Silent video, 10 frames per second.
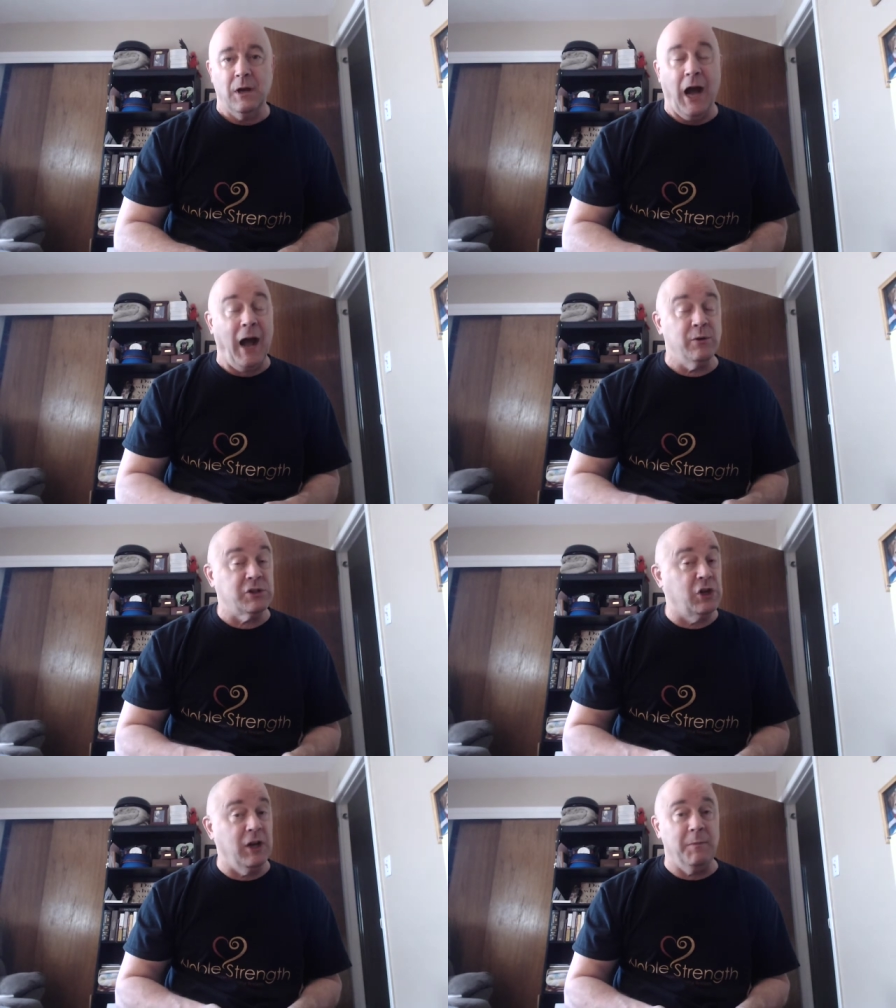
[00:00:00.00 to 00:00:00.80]
I was
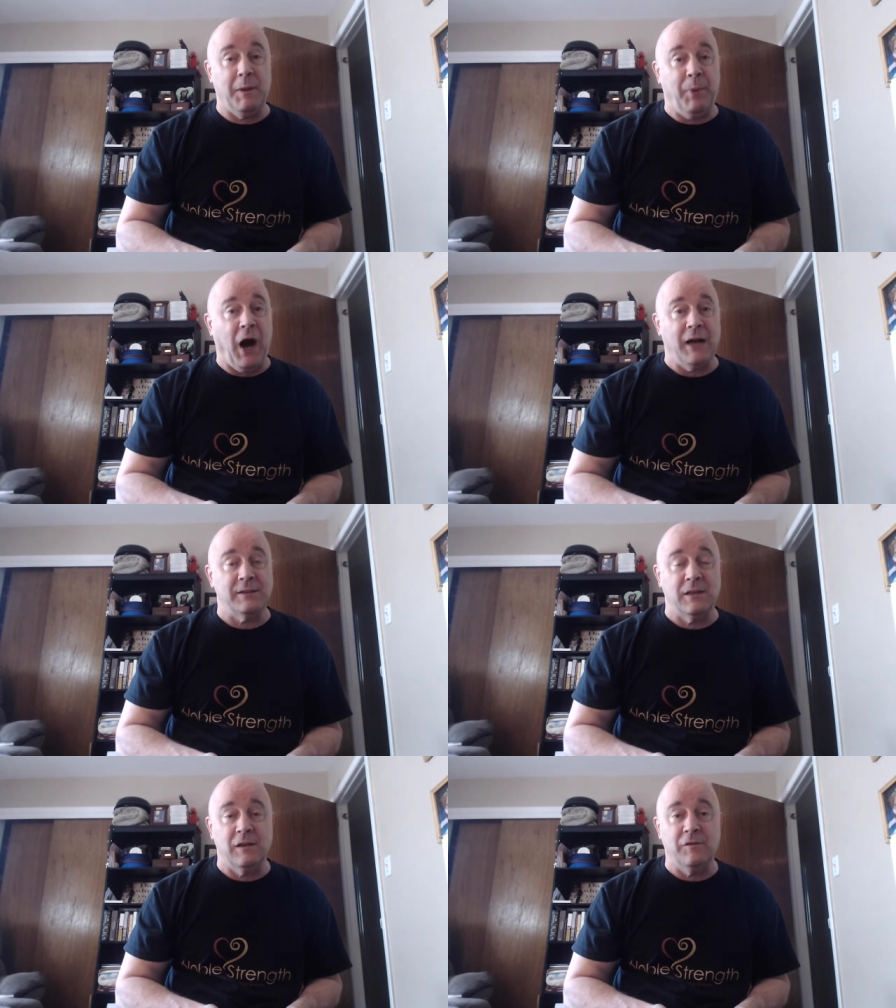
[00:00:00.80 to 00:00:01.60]
going to be
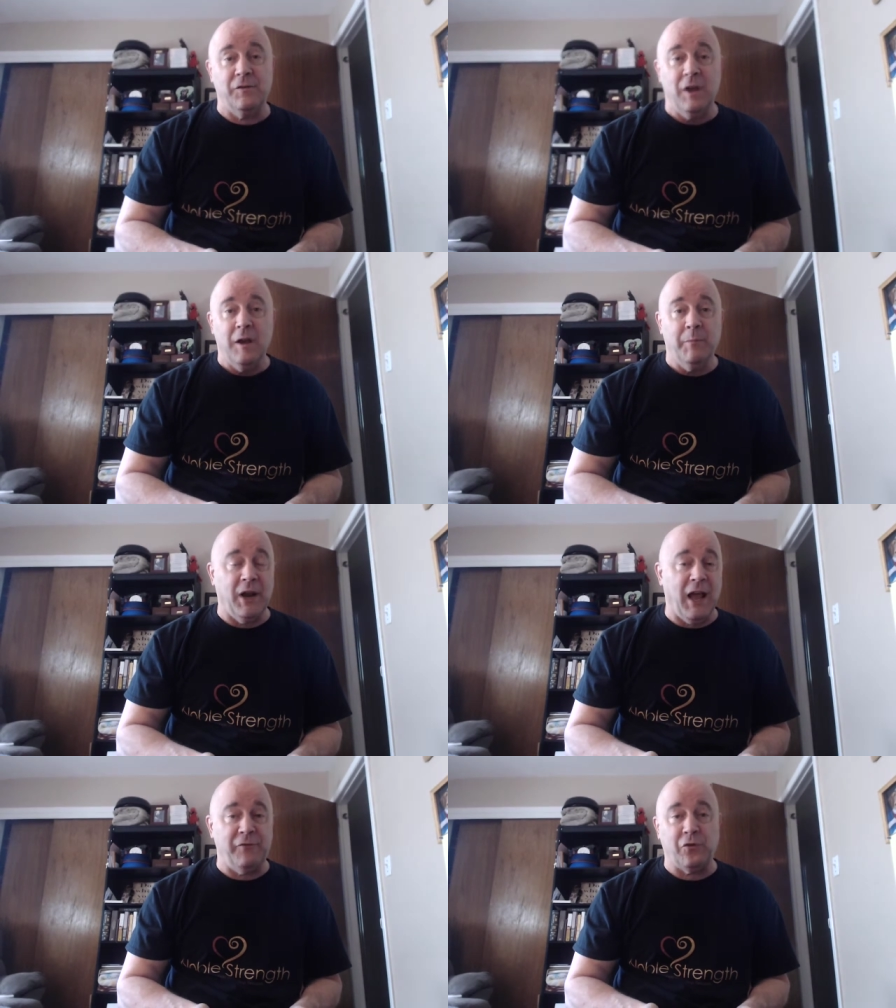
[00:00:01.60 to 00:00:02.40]
positive. But
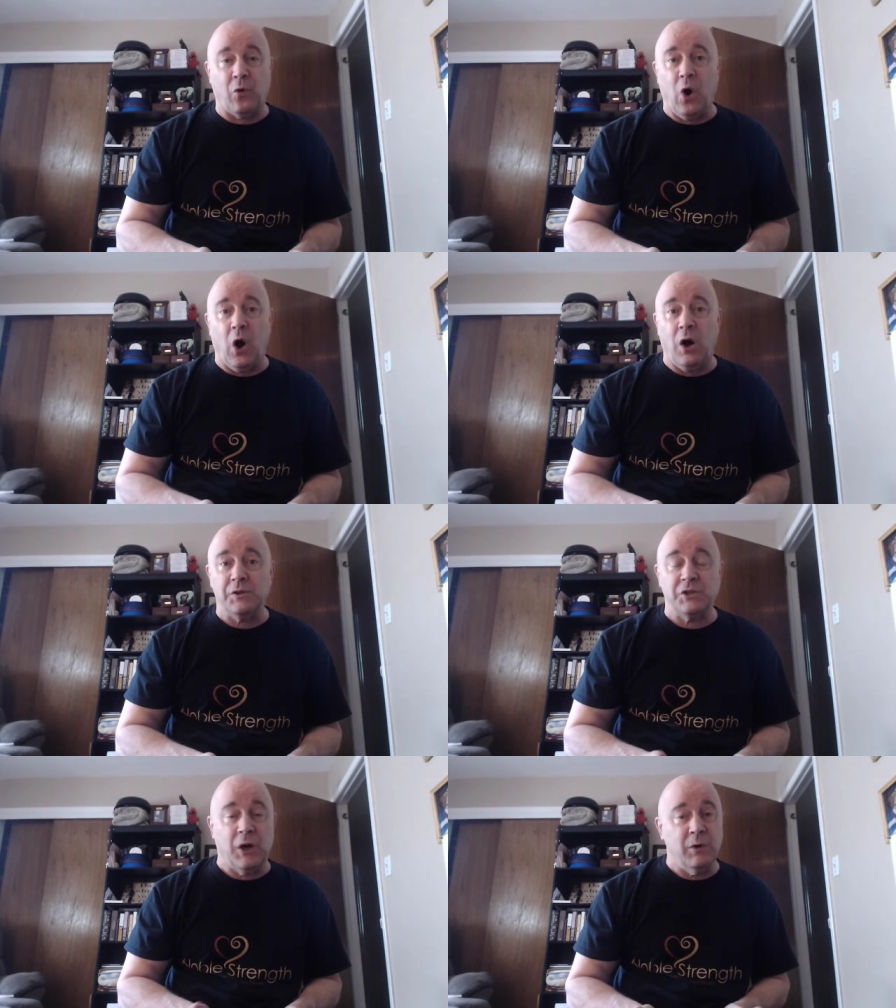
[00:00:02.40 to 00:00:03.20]
after all,
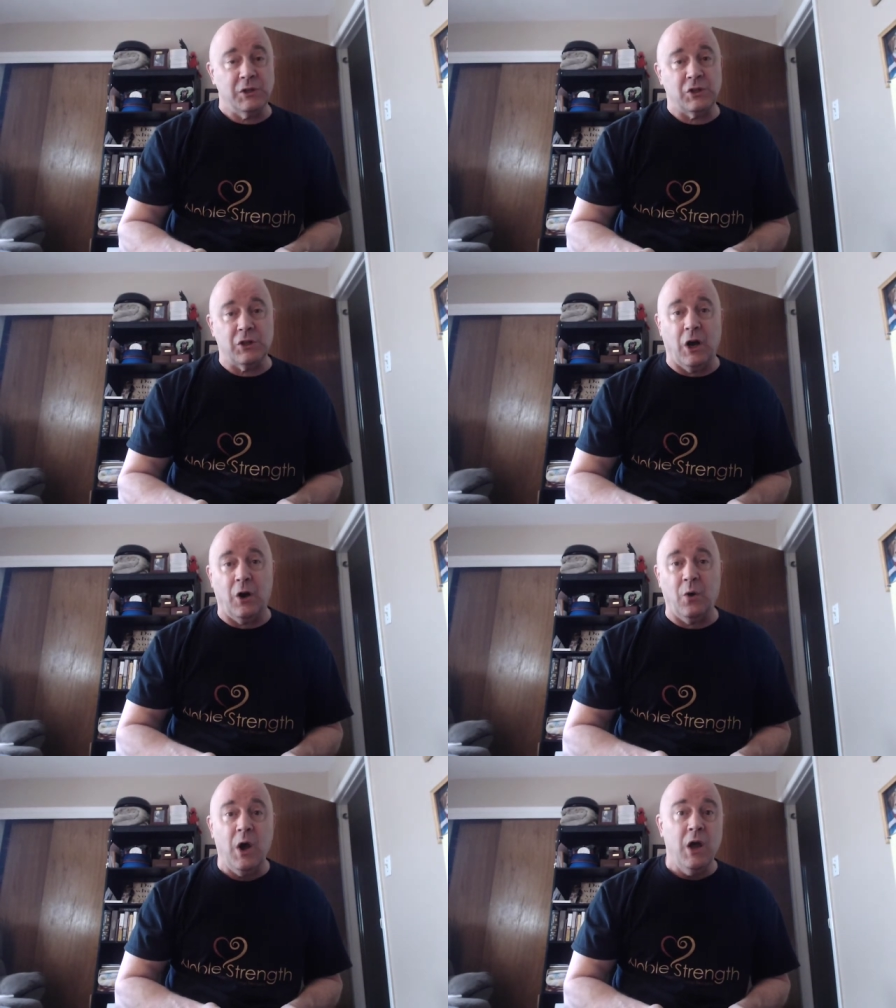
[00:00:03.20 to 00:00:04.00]
so and
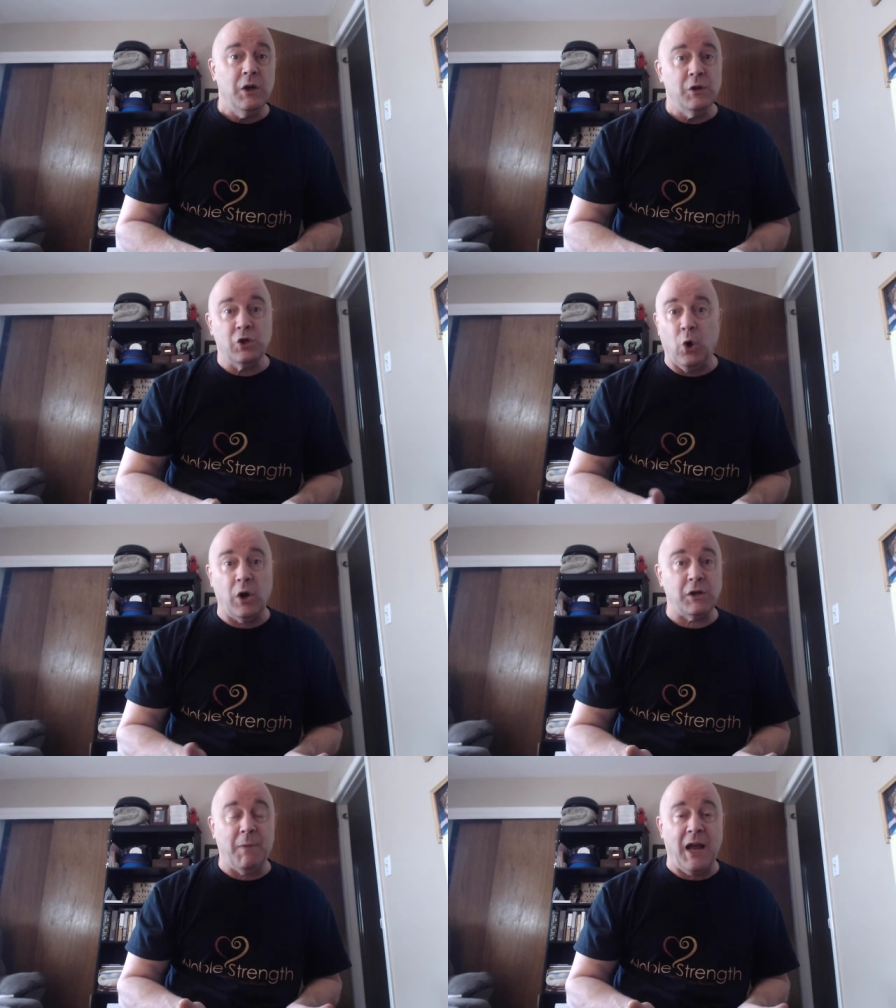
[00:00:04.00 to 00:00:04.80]
so
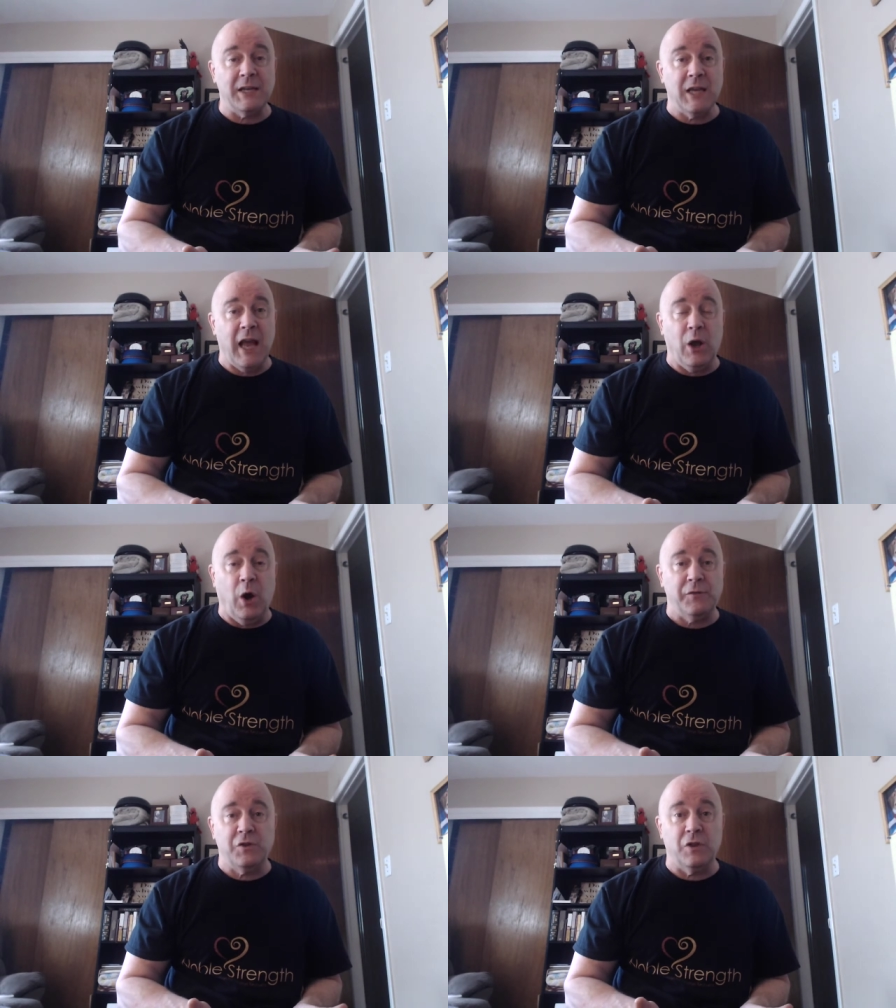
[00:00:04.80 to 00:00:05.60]
took my day
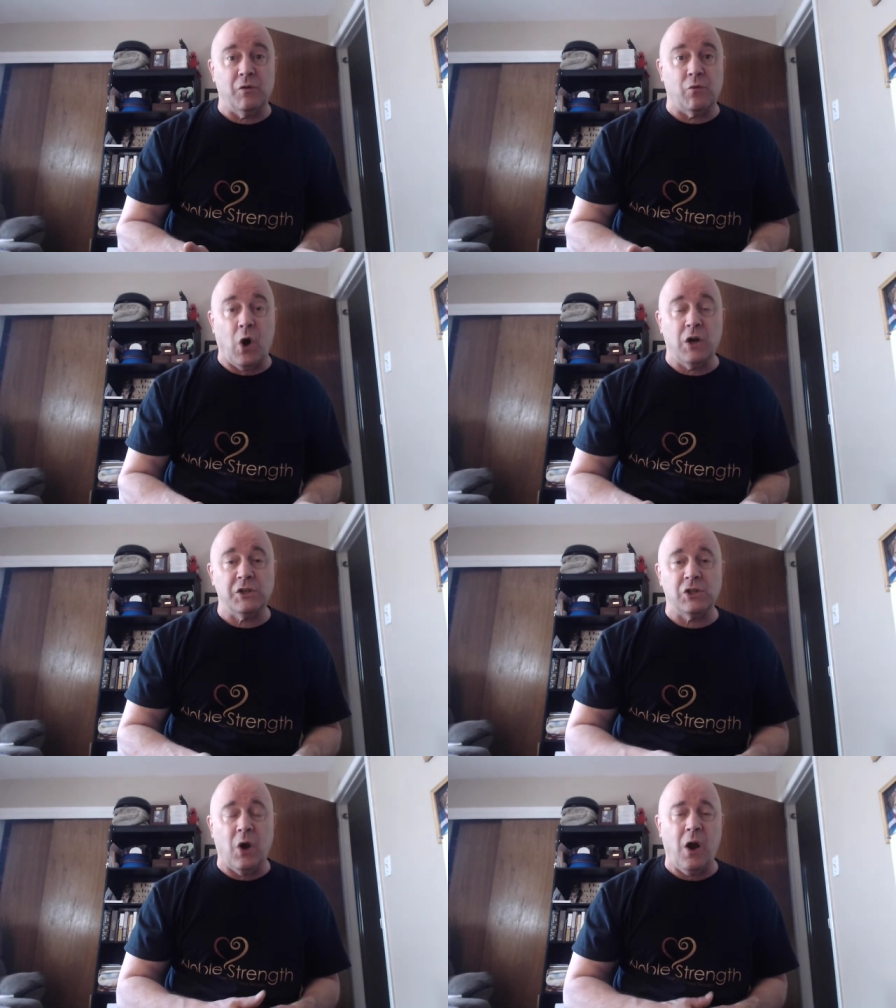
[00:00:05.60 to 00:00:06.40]
off to the wrong
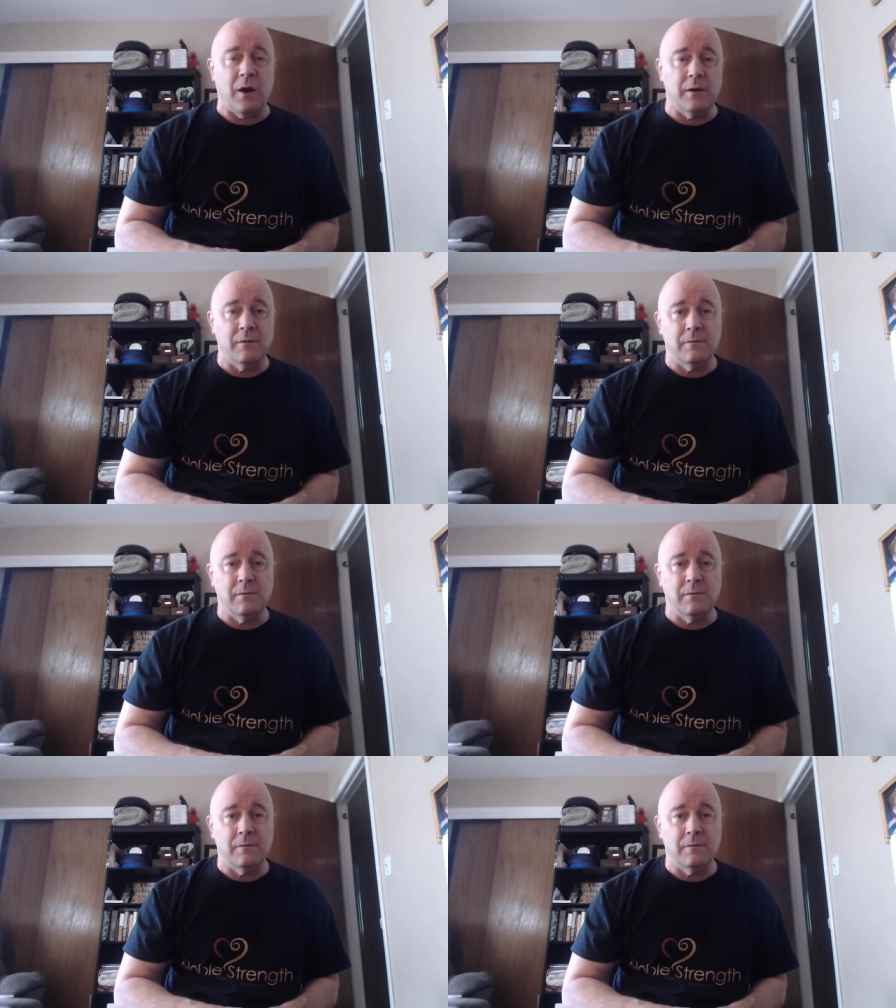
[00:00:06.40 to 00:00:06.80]
start.